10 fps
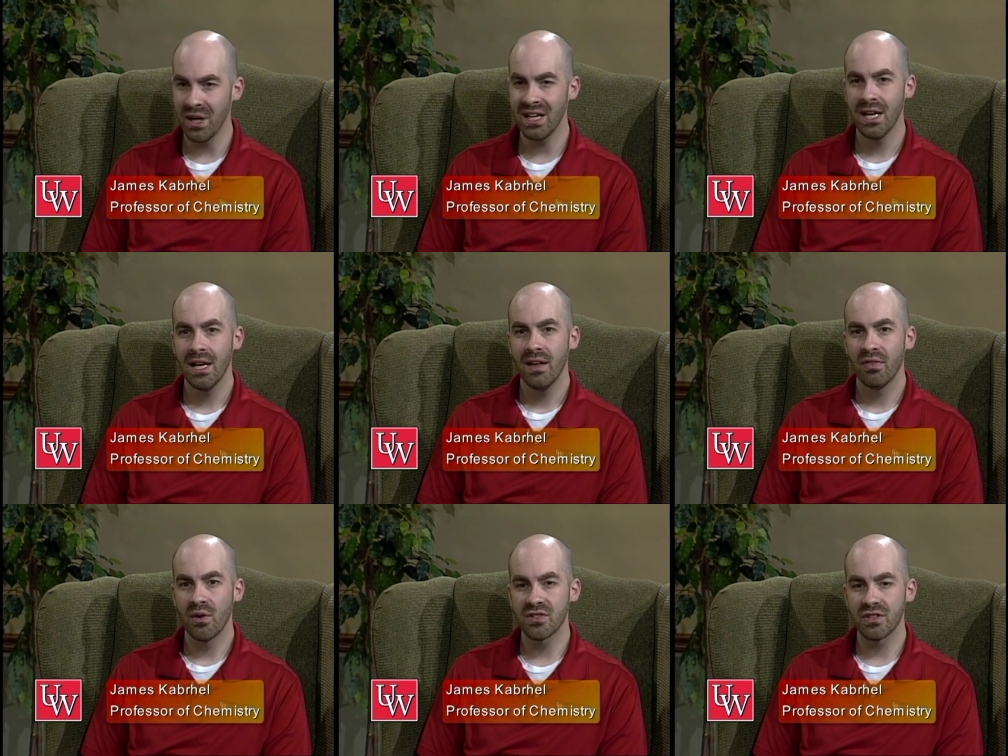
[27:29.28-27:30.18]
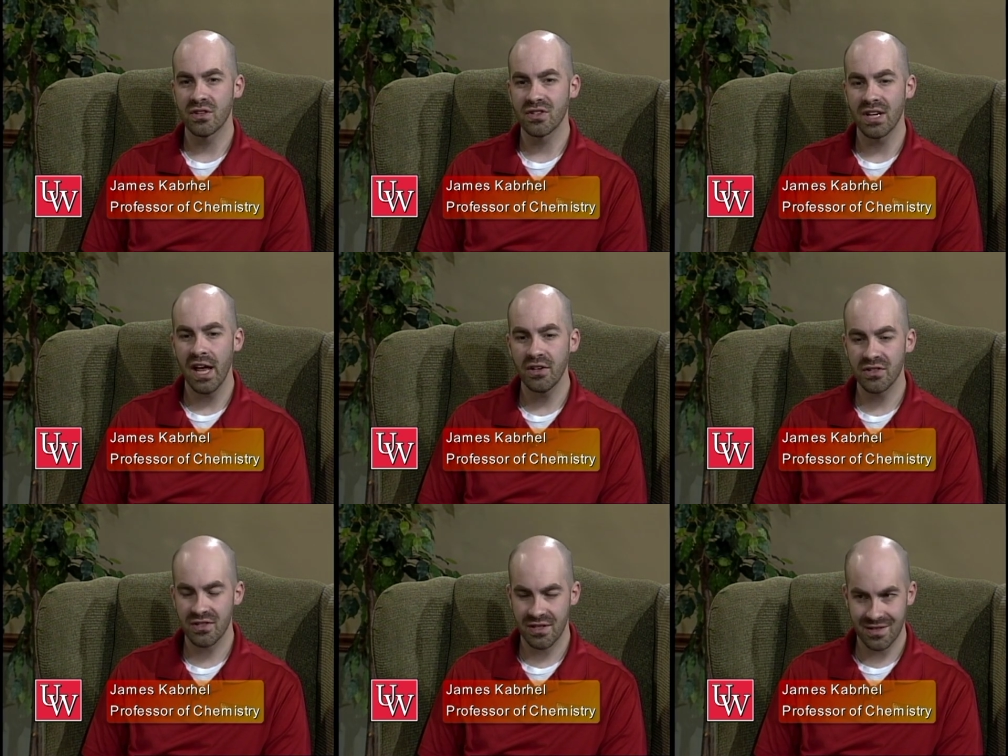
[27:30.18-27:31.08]
but. There's, there's an
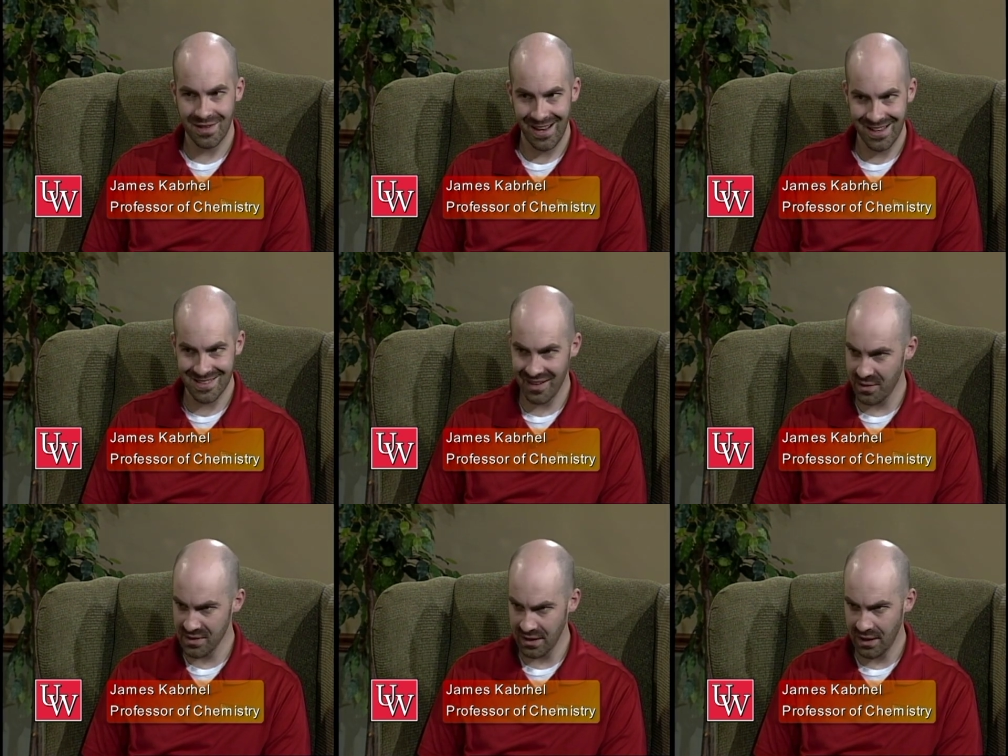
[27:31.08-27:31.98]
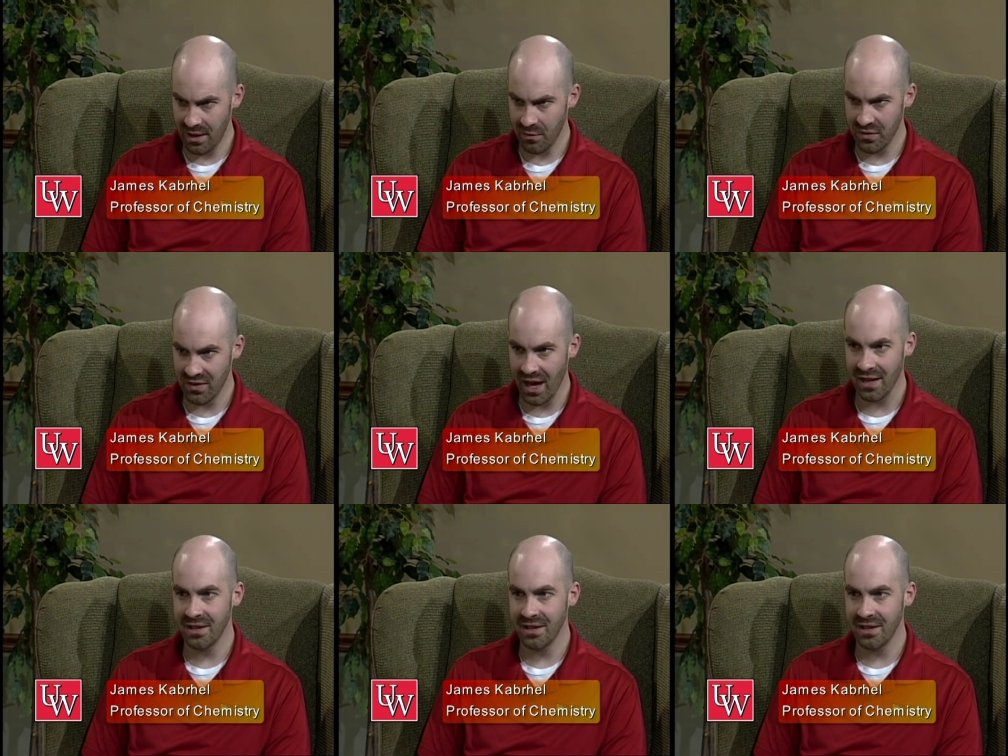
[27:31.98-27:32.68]
interest in science that goes along with that.